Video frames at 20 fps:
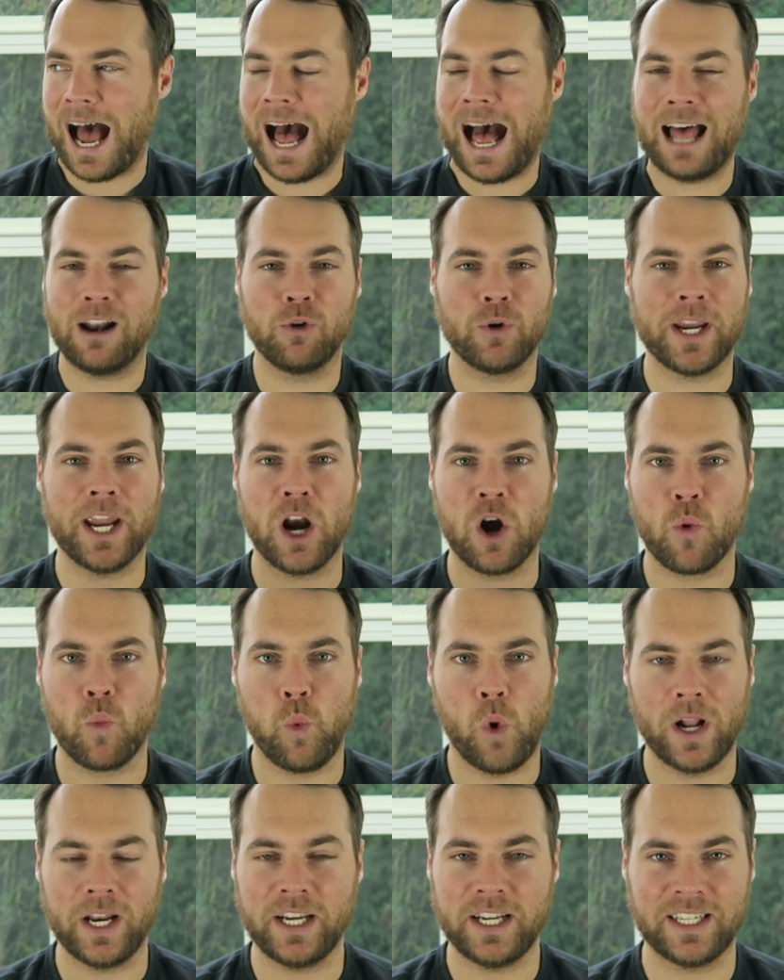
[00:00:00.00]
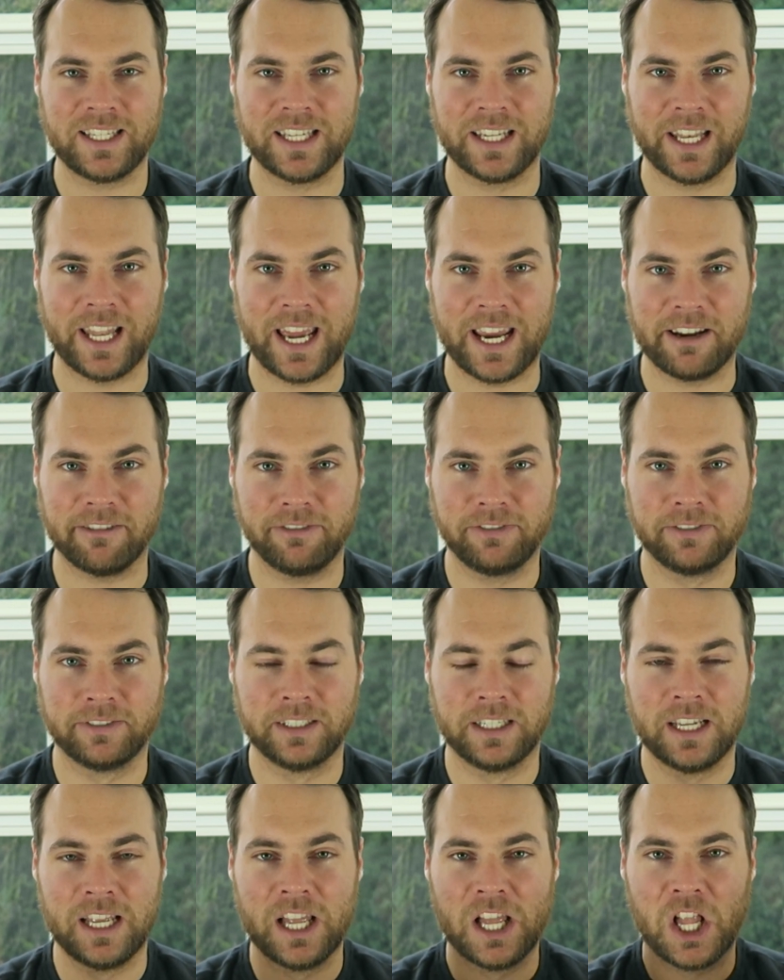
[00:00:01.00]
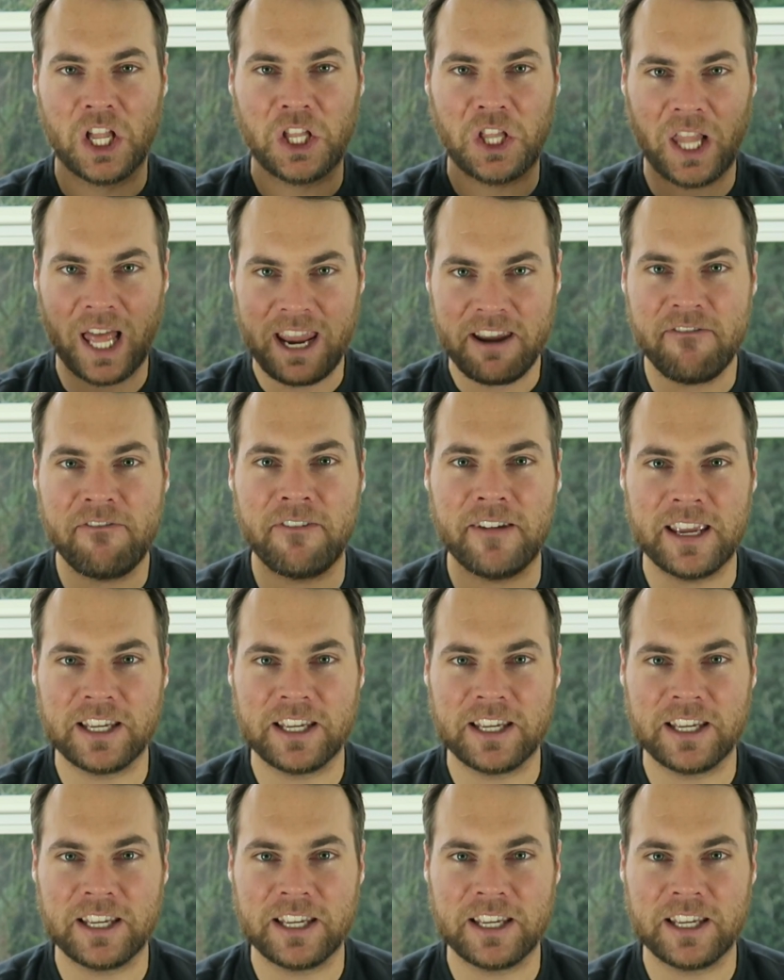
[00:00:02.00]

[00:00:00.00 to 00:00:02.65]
I don't care what it is in life. Life